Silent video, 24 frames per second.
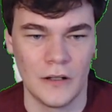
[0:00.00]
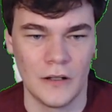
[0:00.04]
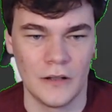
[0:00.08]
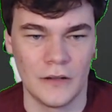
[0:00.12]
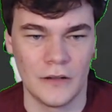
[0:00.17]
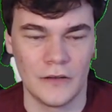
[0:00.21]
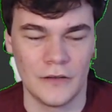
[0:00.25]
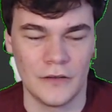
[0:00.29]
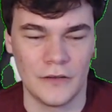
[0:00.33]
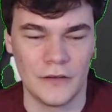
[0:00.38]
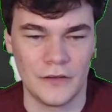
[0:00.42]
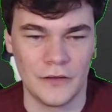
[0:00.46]

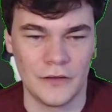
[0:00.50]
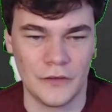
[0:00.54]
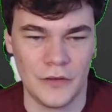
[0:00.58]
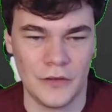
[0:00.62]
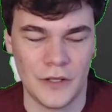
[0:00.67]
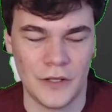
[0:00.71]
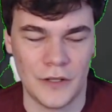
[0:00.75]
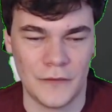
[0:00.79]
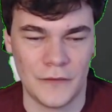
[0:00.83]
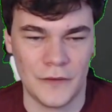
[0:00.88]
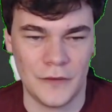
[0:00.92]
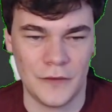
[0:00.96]
So you
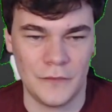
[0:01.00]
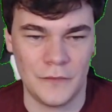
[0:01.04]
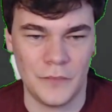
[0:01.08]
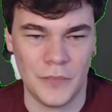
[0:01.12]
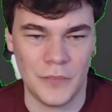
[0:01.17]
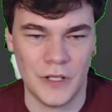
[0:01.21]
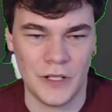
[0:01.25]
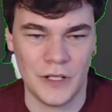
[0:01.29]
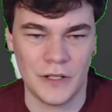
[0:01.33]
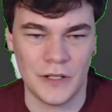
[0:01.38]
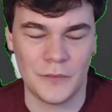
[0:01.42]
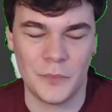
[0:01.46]
have to be,
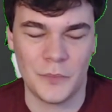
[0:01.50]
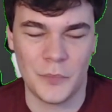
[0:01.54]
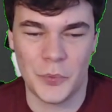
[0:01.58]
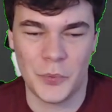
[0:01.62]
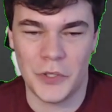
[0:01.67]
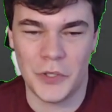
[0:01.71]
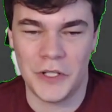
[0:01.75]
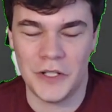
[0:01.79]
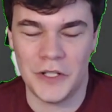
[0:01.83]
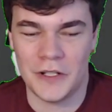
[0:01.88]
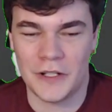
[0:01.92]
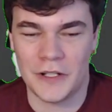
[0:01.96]
uh, but
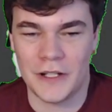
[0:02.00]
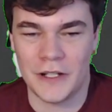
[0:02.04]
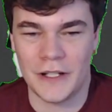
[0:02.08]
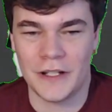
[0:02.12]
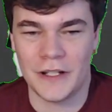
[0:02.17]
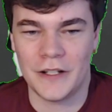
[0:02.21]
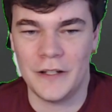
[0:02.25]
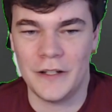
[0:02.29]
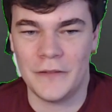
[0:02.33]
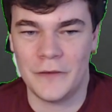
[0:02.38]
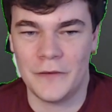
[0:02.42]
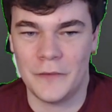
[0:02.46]
I could
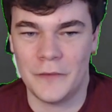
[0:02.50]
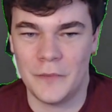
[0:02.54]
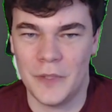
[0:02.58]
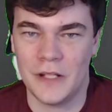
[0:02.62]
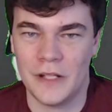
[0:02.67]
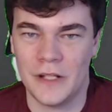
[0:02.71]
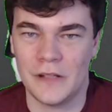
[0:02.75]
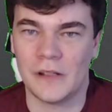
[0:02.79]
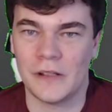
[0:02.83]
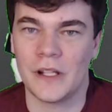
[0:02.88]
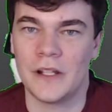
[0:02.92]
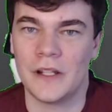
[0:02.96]
even be
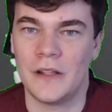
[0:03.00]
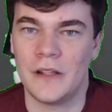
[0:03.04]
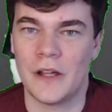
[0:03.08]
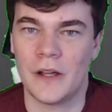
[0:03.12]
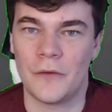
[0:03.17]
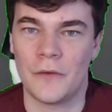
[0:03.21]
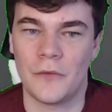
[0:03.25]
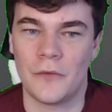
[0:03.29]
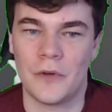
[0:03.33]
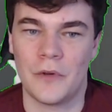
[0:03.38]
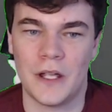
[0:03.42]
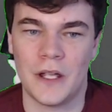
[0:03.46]
led that
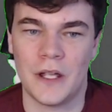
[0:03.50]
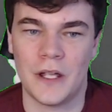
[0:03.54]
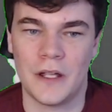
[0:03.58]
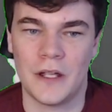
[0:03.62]
way